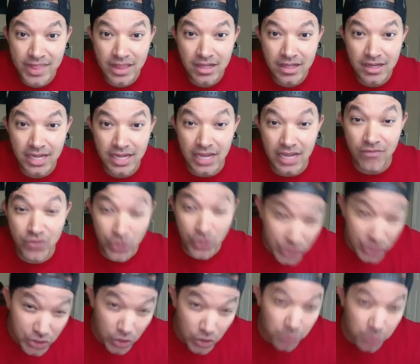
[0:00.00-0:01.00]
if you're
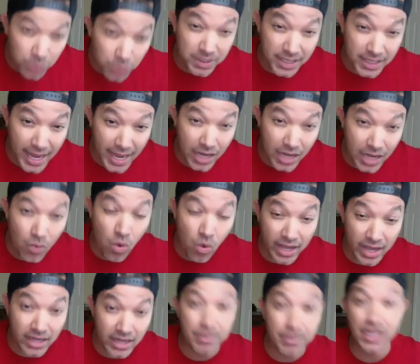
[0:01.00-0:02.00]
duplicating
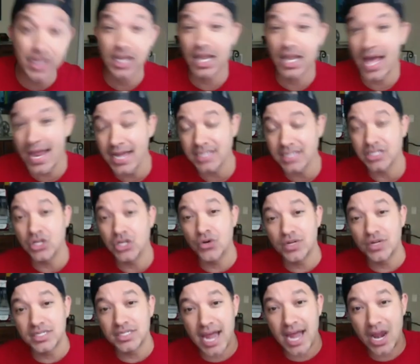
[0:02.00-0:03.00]
wanting to be liked, your
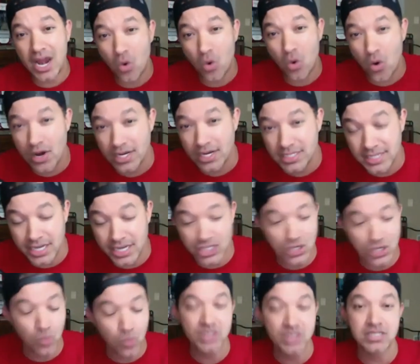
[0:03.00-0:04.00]
entire
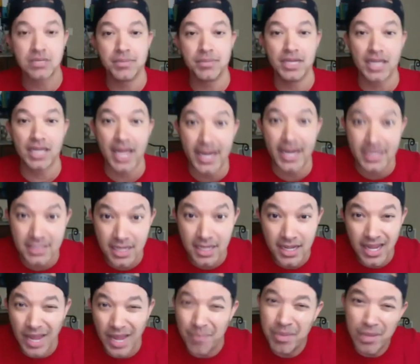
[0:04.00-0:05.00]
organization wants to be liked.
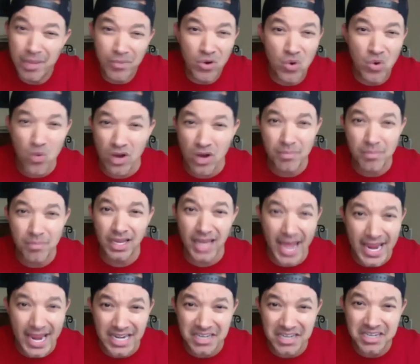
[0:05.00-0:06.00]
And people who want to be
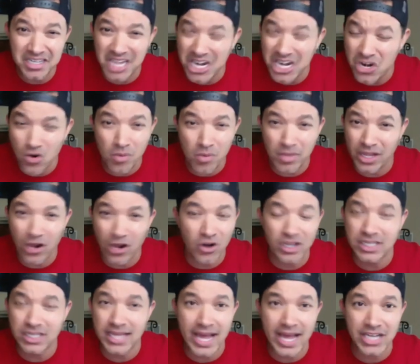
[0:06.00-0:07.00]
liked, they normally aren't
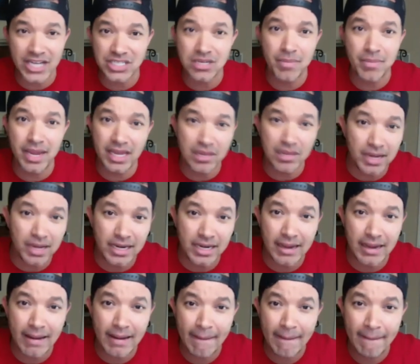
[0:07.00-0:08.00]
attached to making
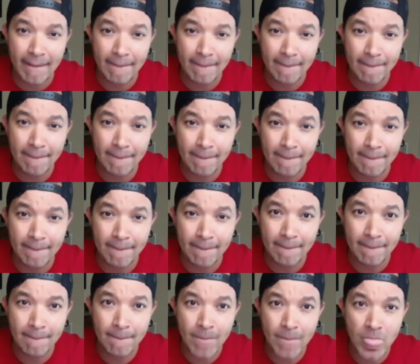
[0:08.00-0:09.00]
money.
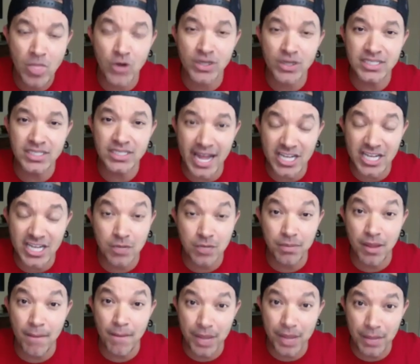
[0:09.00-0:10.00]
They're attached to
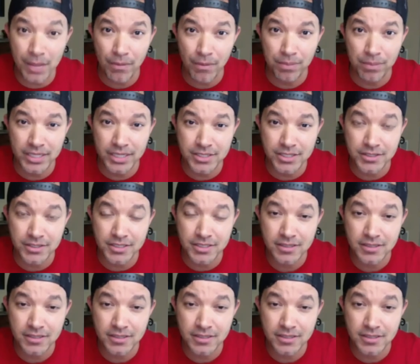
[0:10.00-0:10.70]
being people pleasers.